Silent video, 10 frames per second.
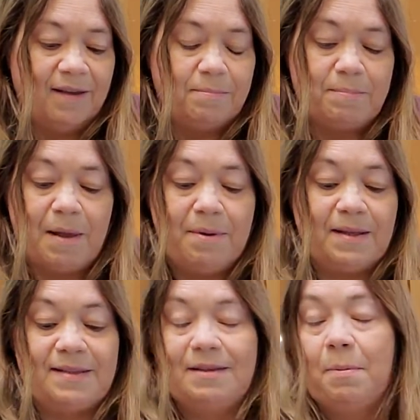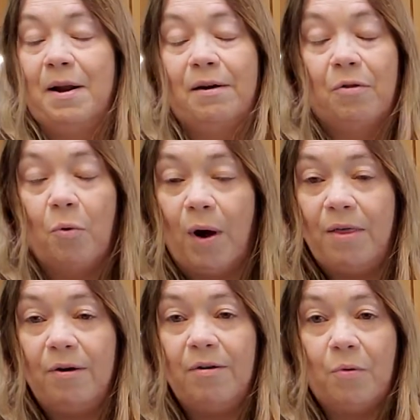maybe it's depending on the
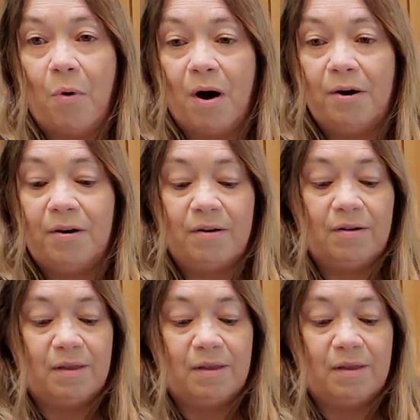weather, the water, the